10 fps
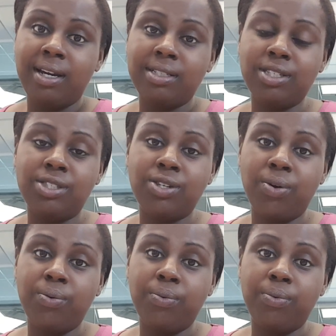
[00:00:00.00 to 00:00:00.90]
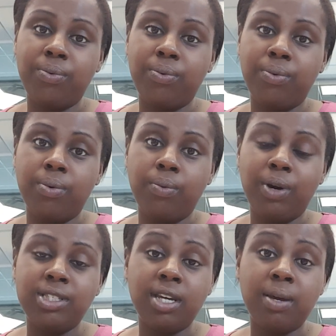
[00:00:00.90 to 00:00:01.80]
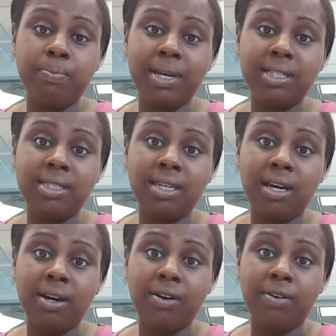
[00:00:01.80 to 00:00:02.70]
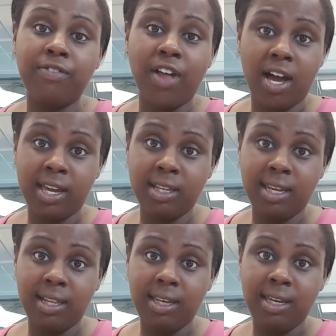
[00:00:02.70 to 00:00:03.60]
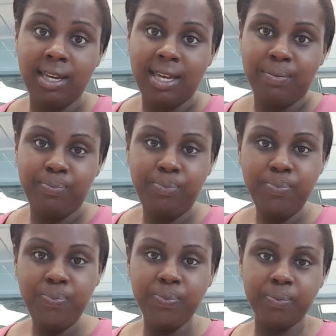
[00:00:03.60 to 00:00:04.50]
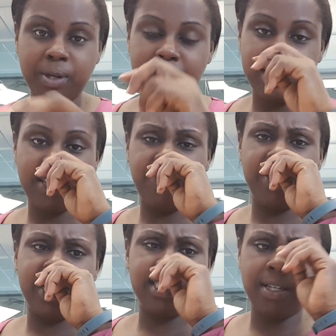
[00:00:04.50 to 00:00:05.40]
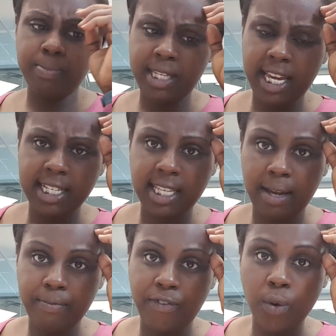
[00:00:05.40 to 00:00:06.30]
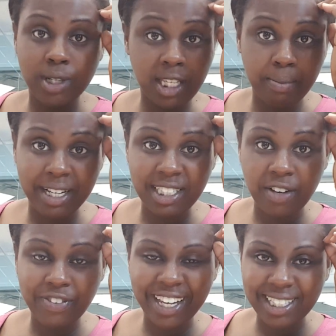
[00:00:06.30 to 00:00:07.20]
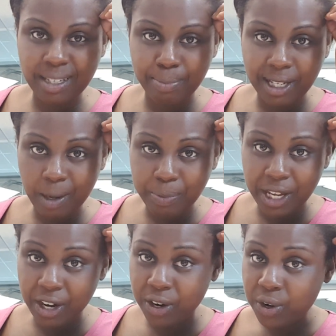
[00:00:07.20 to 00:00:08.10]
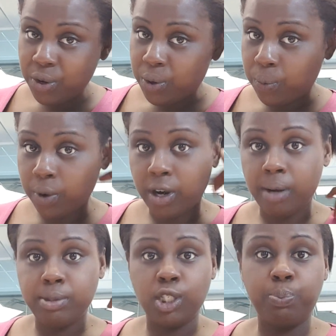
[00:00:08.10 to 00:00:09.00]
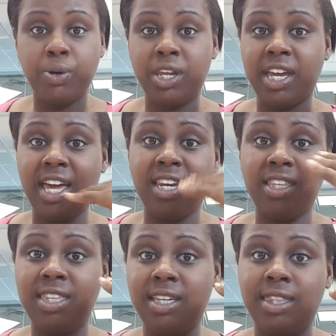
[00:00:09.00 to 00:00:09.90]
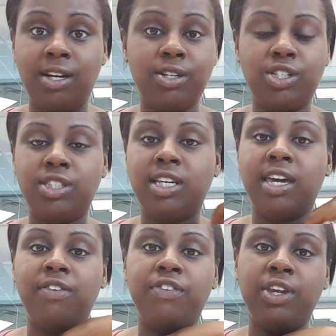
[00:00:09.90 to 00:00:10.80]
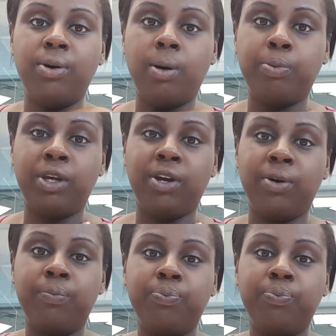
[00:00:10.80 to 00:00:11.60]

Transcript: just don't want to commit to vlogging daily because I feel like some days I'm forcing myself to get something up there where I'm just putting anything there just to get a video up there.